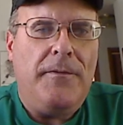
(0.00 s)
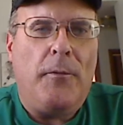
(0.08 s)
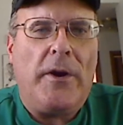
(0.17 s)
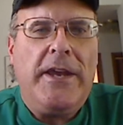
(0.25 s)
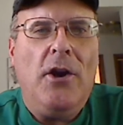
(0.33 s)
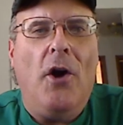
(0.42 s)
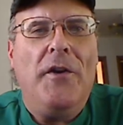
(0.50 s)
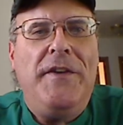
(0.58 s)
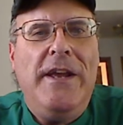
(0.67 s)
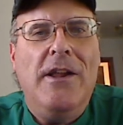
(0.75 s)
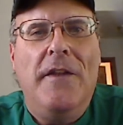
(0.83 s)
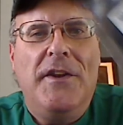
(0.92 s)
Ricky don't
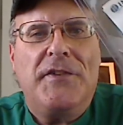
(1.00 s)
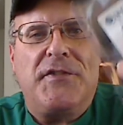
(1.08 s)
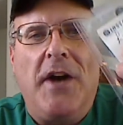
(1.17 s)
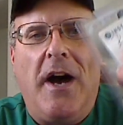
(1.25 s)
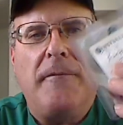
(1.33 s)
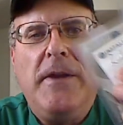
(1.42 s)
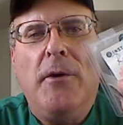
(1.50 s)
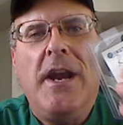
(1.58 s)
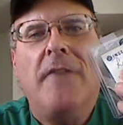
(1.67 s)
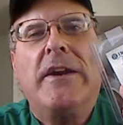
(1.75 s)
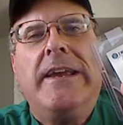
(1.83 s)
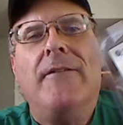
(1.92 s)
deal in this stuff. He would
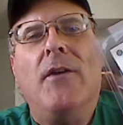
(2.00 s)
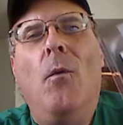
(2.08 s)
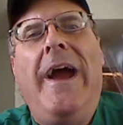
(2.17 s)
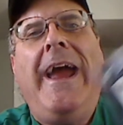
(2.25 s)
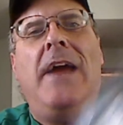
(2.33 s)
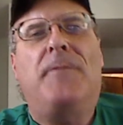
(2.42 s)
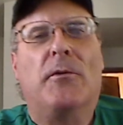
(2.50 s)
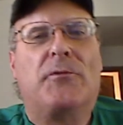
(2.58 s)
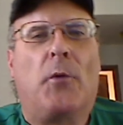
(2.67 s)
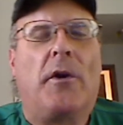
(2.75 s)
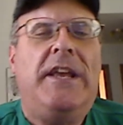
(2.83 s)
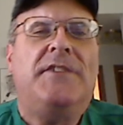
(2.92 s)
never give it away if it was
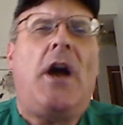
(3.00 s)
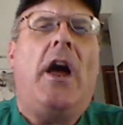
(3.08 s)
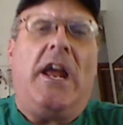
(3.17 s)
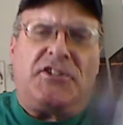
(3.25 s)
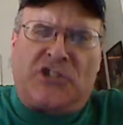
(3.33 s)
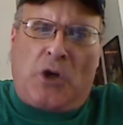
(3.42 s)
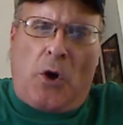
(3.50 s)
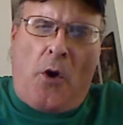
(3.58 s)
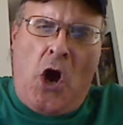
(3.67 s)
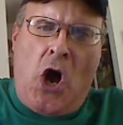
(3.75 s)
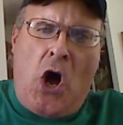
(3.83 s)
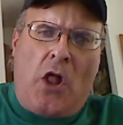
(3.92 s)
worth it. He's all escrow
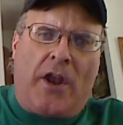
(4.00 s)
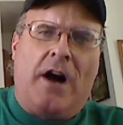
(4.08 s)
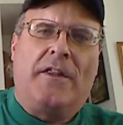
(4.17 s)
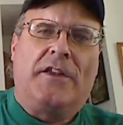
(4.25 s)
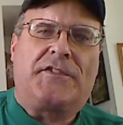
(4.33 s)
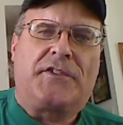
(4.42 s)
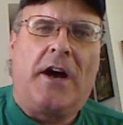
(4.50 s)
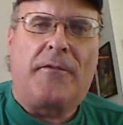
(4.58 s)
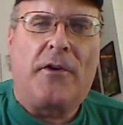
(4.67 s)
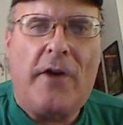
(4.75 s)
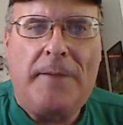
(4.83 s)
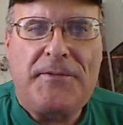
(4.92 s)
and all this stuff.
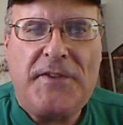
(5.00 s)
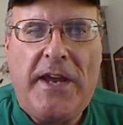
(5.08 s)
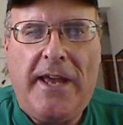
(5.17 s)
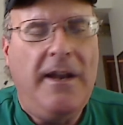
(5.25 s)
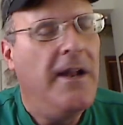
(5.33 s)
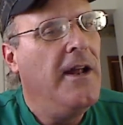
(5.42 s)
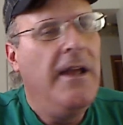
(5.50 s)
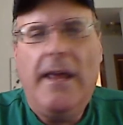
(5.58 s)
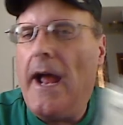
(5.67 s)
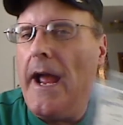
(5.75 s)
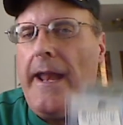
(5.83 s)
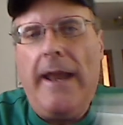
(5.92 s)
You know what I'm saying?
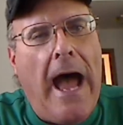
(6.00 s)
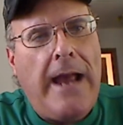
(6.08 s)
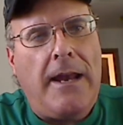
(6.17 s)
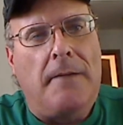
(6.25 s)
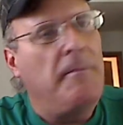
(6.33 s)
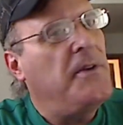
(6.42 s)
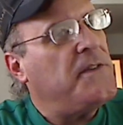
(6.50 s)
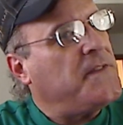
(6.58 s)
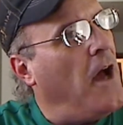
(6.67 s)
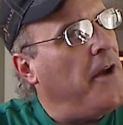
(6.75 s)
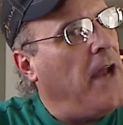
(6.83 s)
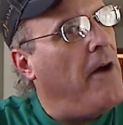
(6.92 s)
I ain't nagging him. I'm just
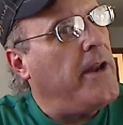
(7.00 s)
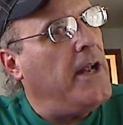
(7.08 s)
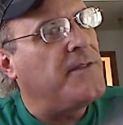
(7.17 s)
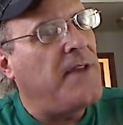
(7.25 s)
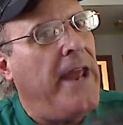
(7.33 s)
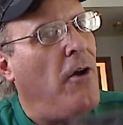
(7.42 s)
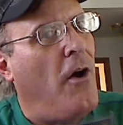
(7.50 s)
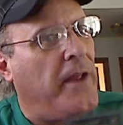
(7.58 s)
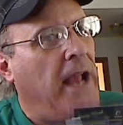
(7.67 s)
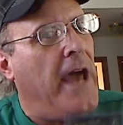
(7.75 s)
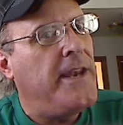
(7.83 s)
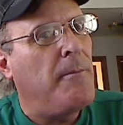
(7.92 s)
telling you how it is. I know the
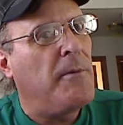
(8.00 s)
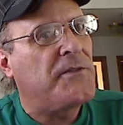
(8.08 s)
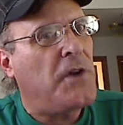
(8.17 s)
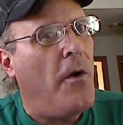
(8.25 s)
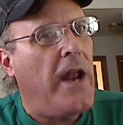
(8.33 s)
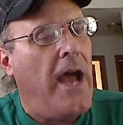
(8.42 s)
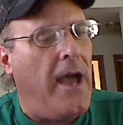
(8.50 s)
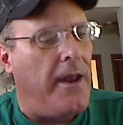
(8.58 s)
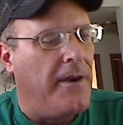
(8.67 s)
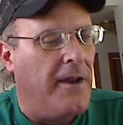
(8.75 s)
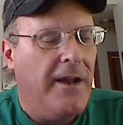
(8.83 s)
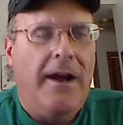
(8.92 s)
goddamn what's going
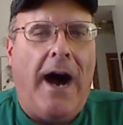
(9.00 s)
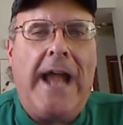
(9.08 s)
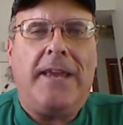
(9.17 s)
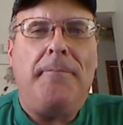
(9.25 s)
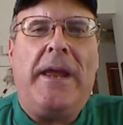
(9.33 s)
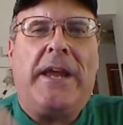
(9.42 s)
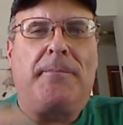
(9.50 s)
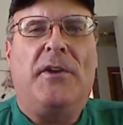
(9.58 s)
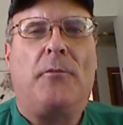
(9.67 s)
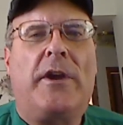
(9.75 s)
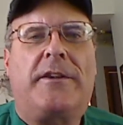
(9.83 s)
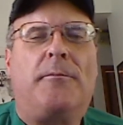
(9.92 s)
on. I can
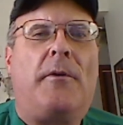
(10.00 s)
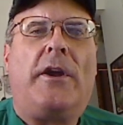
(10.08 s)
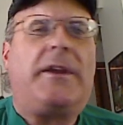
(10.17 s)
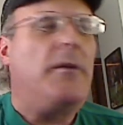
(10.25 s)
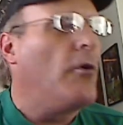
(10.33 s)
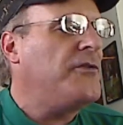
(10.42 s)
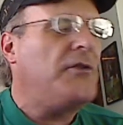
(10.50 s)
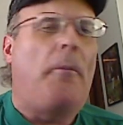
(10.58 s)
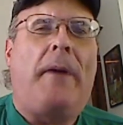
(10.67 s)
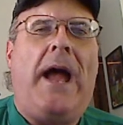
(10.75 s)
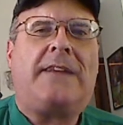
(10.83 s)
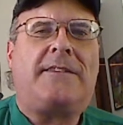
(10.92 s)
make Ricky Russo
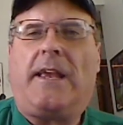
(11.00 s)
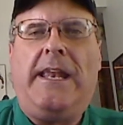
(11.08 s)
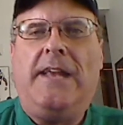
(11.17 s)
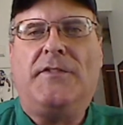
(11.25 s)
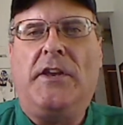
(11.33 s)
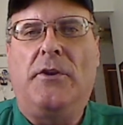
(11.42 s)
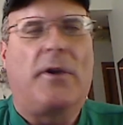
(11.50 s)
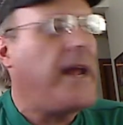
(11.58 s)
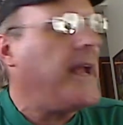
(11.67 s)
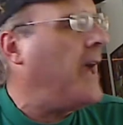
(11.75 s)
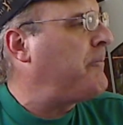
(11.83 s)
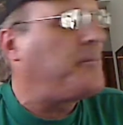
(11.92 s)
packs. I can easily do it.
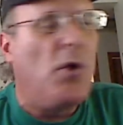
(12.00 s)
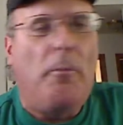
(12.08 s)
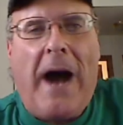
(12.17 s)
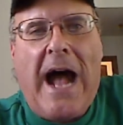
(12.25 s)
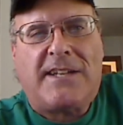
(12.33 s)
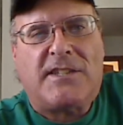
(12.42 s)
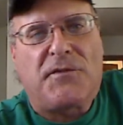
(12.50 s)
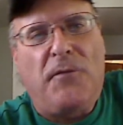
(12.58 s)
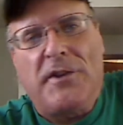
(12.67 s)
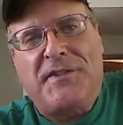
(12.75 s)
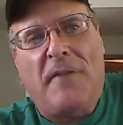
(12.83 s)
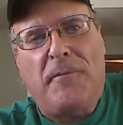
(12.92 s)
I got two boxes
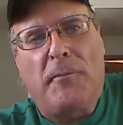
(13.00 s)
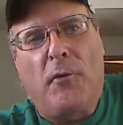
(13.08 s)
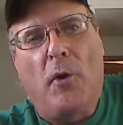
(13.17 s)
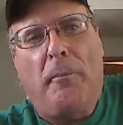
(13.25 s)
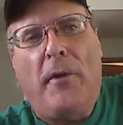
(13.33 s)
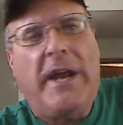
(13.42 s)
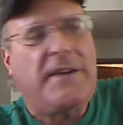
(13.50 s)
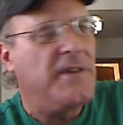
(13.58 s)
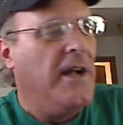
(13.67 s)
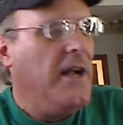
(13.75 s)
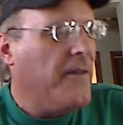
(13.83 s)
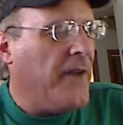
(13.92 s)
full of stuff from group breaks
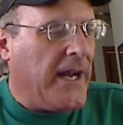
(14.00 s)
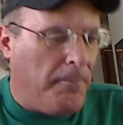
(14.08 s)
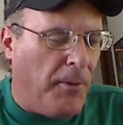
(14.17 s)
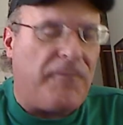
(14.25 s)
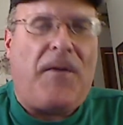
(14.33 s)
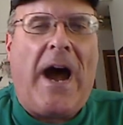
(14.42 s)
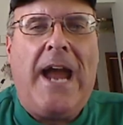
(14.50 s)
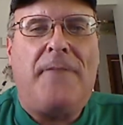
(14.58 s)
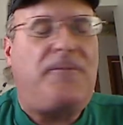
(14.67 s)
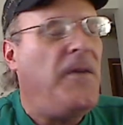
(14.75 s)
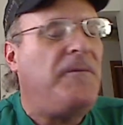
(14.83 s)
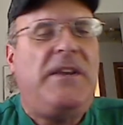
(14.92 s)
that I can put five,
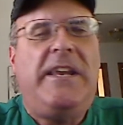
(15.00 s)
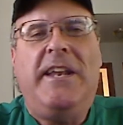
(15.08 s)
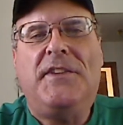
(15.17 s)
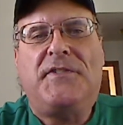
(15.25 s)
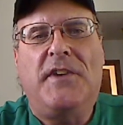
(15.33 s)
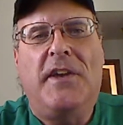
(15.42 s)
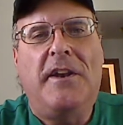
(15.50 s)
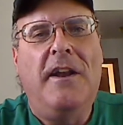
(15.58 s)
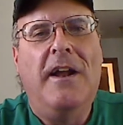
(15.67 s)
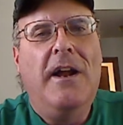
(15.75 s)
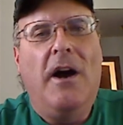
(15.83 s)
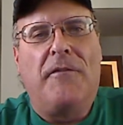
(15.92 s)
15 hits in
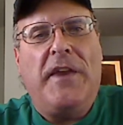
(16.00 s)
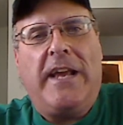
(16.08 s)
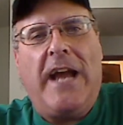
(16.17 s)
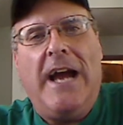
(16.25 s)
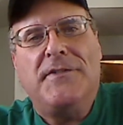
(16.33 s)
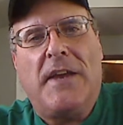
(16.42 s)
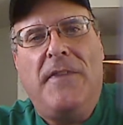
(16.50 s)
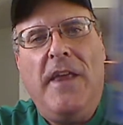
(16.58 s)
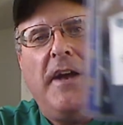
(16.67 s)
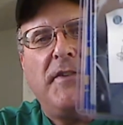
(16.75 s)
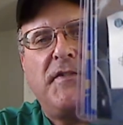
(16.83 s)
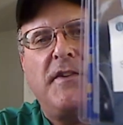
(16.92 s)
of the guys like
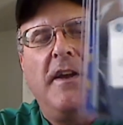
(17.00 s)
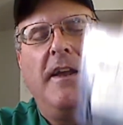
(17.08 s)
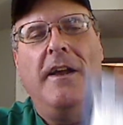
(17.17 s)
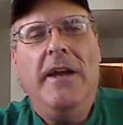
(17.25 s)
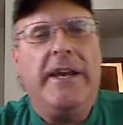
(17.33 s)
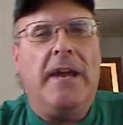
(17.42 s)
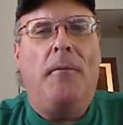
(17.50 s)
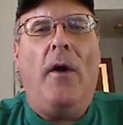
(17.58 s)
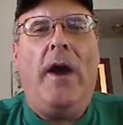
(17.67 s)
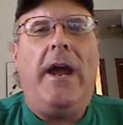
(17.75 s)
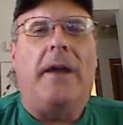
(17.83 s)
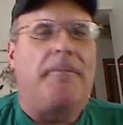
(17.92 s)
this and give them
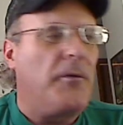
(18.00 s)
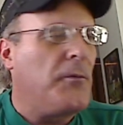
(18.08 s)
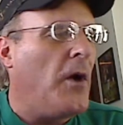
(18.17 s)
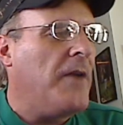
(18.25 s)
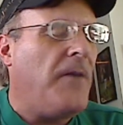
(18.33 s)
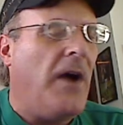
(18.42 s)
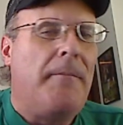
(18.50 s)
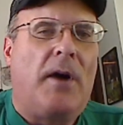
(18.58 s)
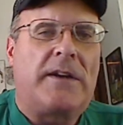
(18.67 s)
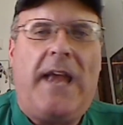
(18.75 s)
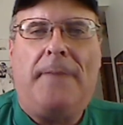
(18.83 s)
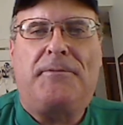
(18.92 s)
away for 25
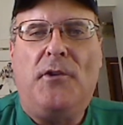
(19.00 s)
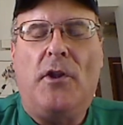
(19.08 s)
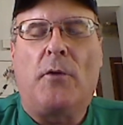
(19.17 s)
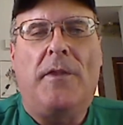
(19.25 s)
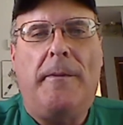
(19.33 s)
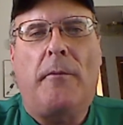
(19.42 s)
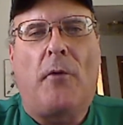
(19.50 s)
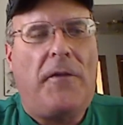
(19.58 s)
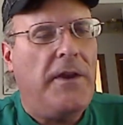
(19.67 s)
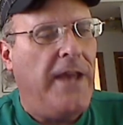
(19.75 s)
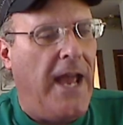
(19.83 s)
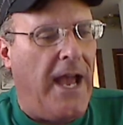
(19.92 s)
bucks. Absolutely. Would they be worth
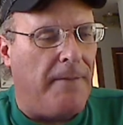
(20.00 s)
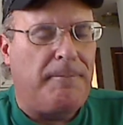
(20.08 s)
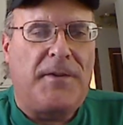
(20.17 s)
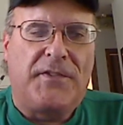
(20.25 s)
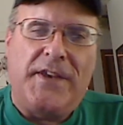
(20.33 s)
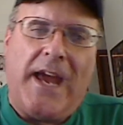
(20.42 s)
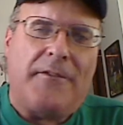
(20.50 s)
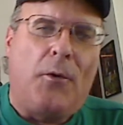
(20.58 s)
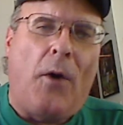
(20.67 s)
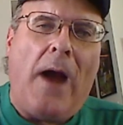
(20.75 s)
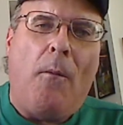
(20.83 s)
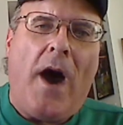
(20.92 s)
it? Yeah. Does he have, do
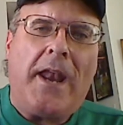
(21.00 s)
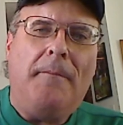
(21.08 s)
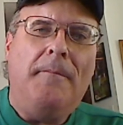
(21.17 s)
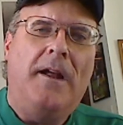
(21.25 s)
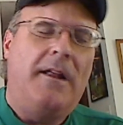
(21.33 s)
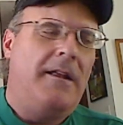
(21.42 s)
I want them?